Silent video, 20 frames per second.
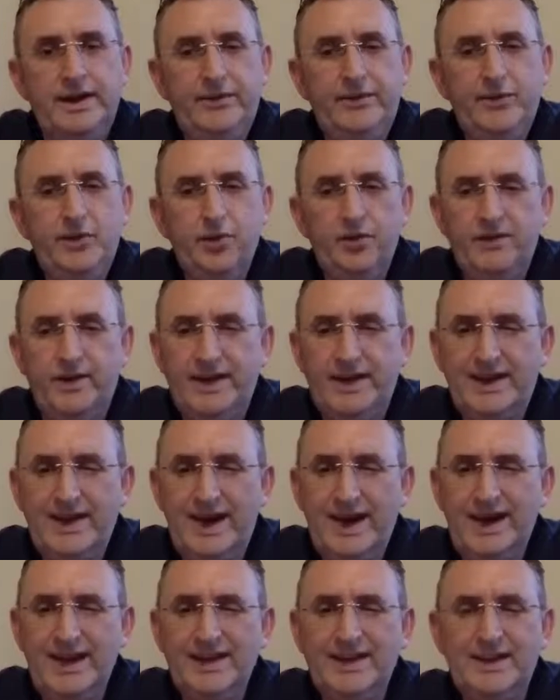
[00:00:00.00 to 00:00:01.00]
if you have a
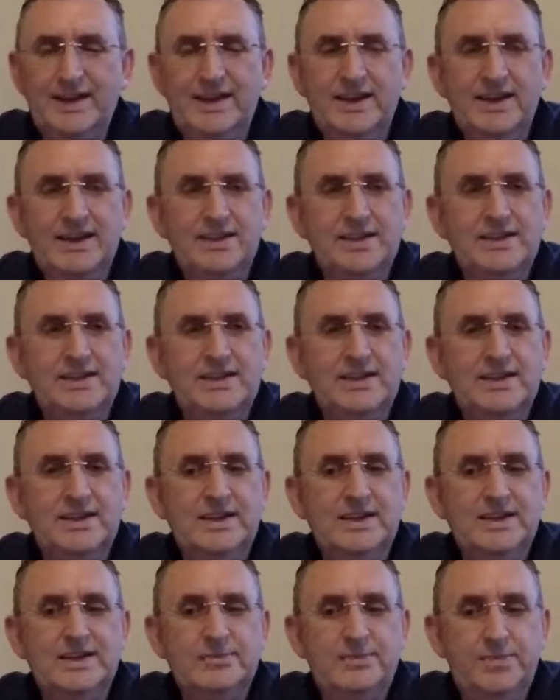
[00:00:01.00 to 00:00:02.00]
guide that
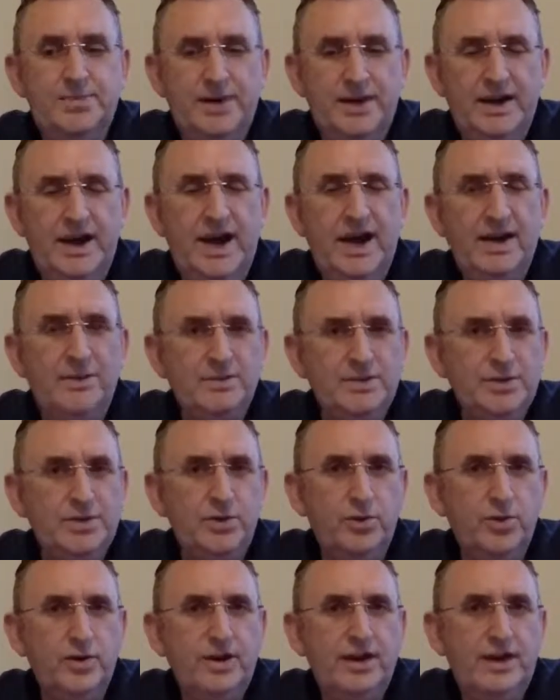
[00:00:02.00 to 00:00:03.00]
is perhaps
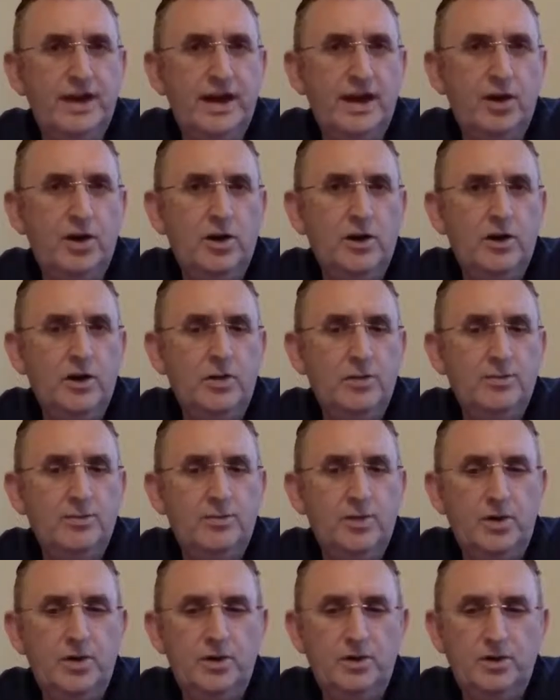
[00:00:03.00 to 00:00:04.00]
doing that,
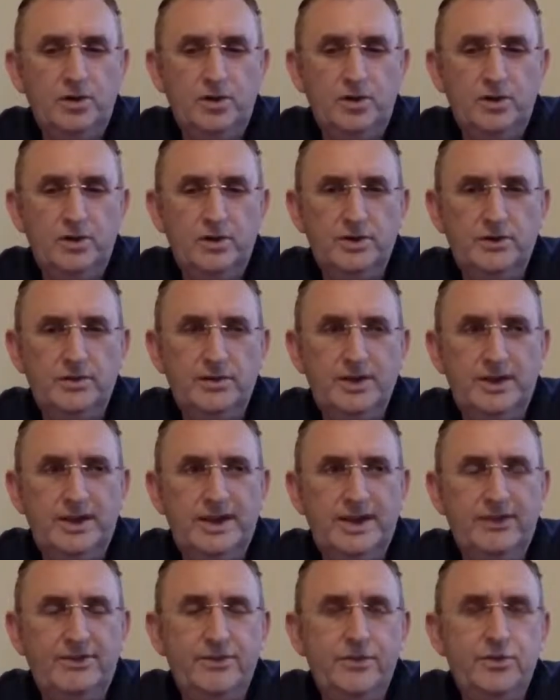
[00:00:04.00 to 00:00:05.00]
or
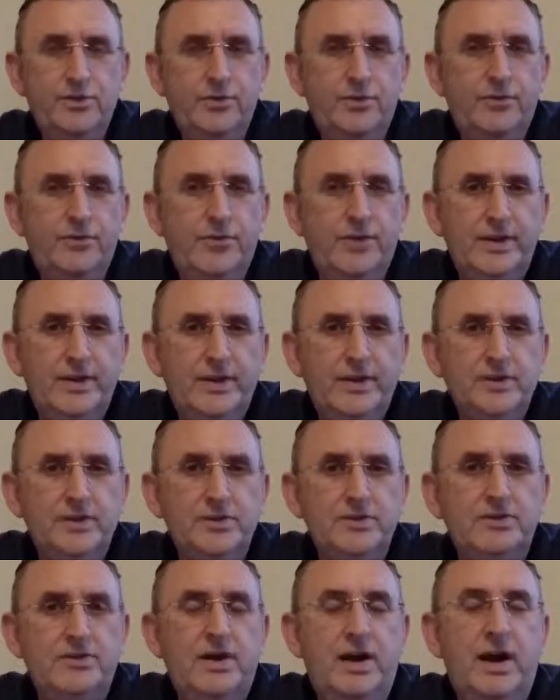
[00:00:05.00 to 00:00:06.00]
giving you
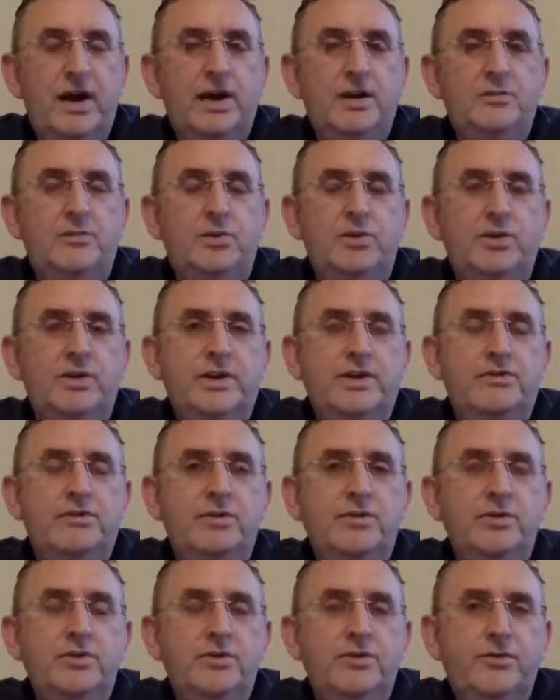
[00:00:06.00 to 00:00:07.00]
feelings of harm, or
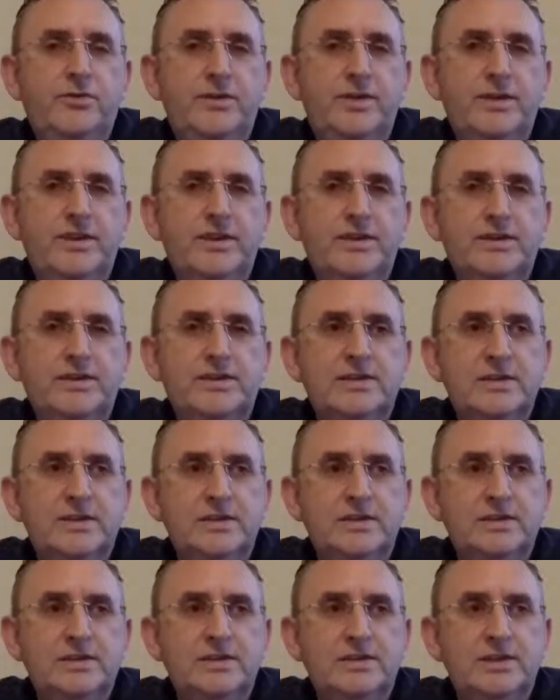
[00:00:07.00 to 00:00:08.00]
giving you feelings
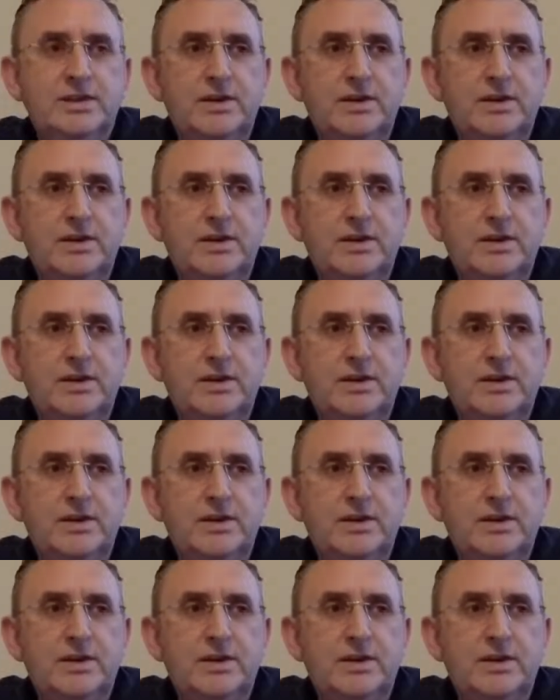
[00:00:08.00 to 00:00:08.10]
that